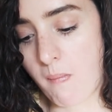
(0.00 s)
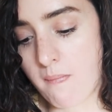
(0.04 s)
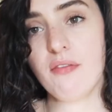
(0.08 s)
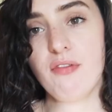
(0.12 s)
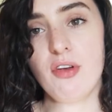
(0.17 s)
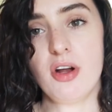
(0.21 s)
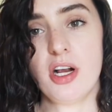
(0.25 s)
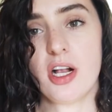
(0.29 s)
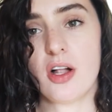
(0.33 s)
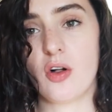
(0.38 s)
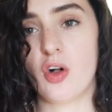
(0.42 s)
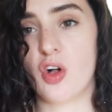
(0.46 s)
If
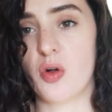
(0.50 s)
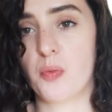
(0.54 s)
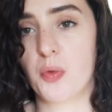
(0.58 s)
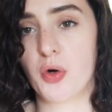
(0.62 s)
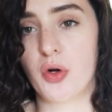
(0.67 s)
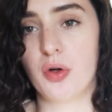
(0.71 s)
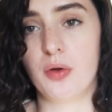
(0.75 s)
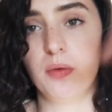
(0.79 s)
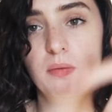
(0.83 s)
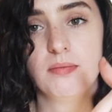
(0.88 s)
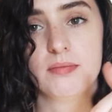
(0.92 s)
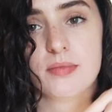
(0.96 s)
you're in
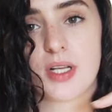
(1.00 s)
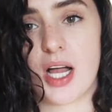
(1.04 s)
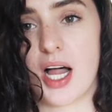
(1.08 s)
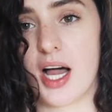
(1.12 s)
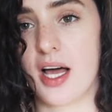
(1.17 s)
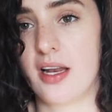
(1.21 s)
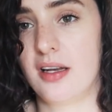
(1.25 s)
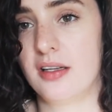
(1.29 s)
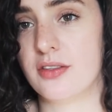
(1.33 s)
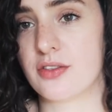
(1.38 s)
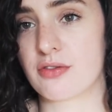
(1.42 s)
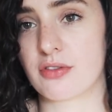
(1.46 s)
Cornwall,
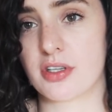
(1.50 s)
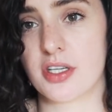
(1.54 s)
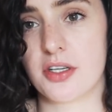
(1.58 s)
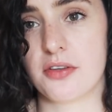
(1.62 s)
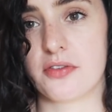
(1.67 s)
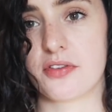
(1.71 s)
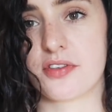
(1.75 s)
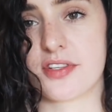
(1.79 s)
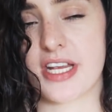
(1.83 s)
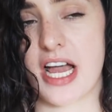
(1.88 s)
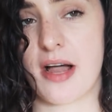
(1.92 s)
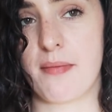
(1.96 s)
Herland
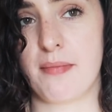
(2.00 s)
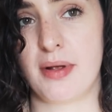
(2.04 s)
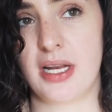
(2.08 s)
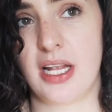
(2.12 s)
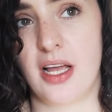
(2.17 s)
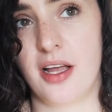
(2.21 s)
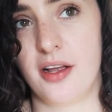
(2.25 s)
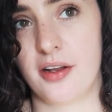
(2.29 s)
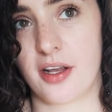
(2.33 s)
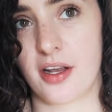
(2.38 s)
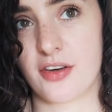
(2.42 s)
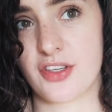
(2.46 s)
Roots, down below,